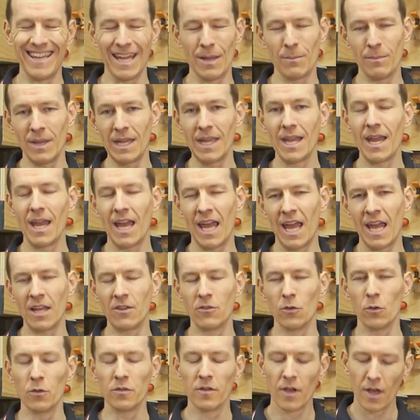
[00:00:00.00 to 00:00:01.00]
yeah, me,
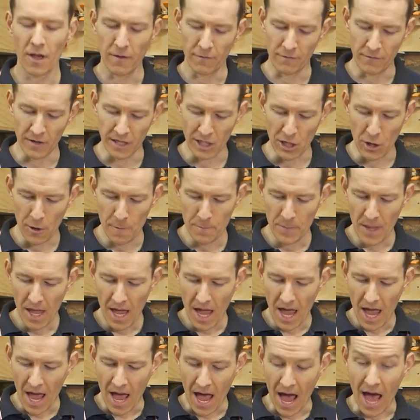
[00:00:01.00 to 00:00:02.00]
hand tools video,
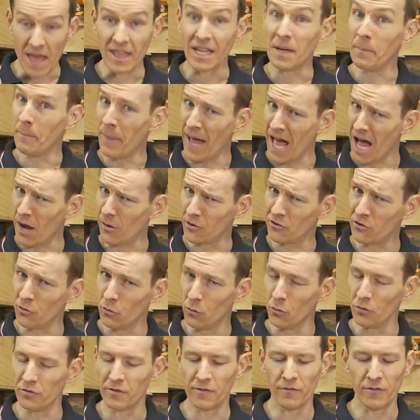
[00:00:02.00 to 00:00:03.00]
uh, the power
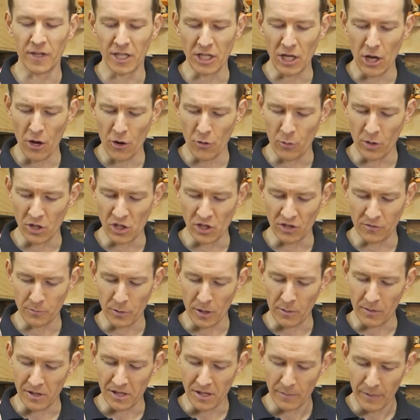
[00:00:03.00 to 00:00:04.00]
tools video, which is
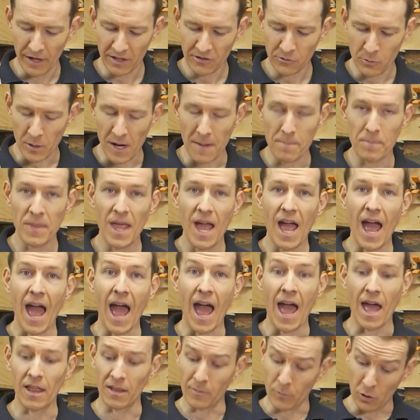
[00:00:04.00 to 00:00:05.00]
probably the best one,
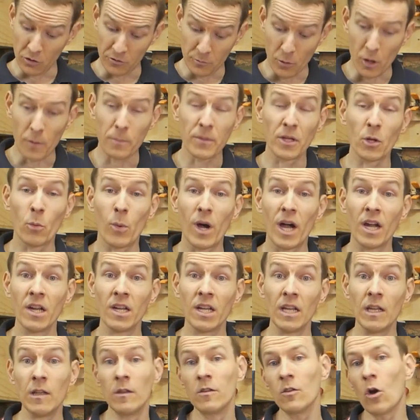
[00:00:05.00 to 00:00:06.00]
and the most popular
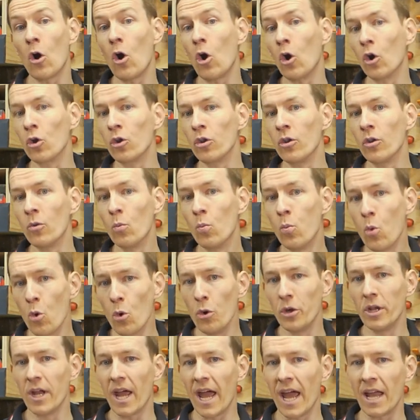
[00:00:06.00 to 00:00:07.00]
one is on
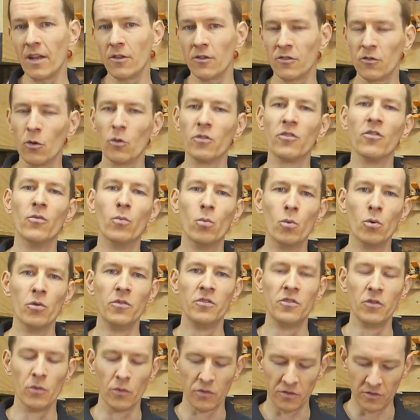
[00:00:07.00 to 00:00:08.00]
wood and the sorts of
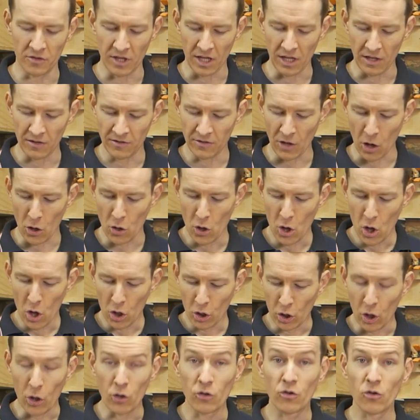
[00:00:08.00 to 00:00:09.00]
woods you'll see. So
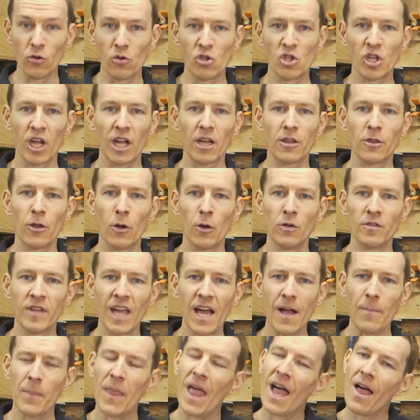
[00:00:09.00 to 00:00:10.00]
go do check those
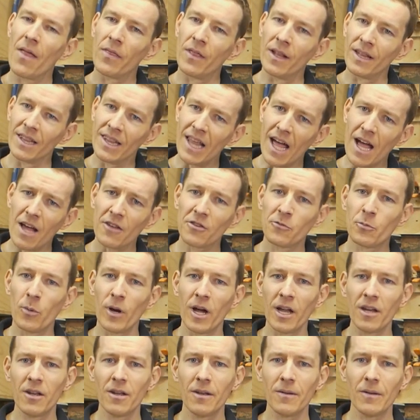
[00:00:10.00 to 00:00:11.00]
out. The last
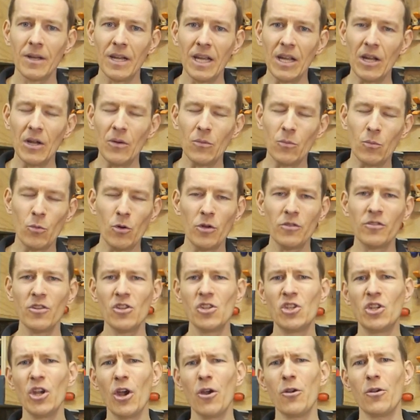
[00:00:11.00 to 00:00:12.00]
one, it was
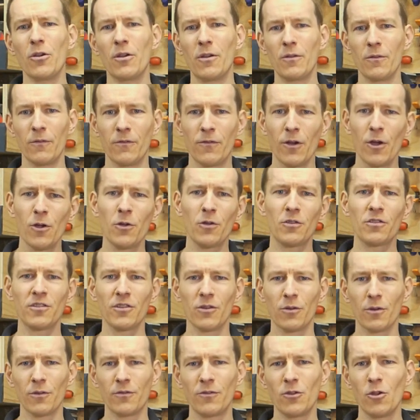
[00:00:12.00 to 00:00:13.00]
a joke, folks.
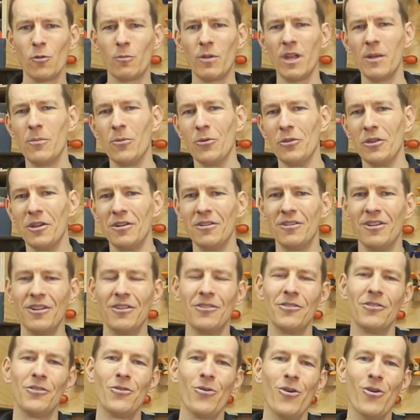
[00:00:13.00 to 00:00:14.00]
There are a few people that didn't